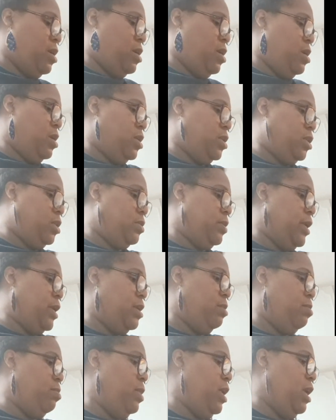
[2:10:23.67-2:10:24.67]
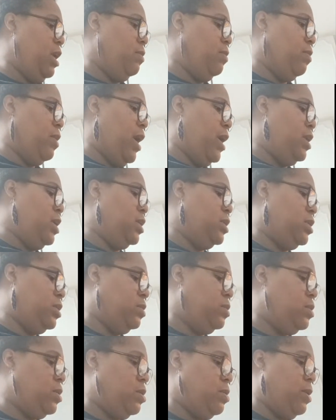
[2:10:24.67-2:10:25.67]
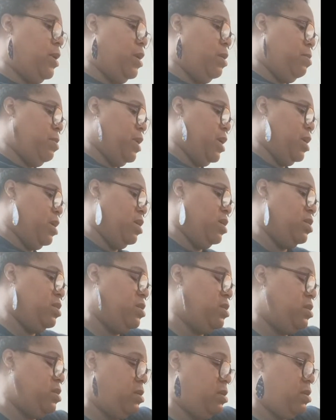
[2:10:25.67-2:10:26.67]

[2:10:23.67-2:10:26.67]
Shred the meat right into the green beans.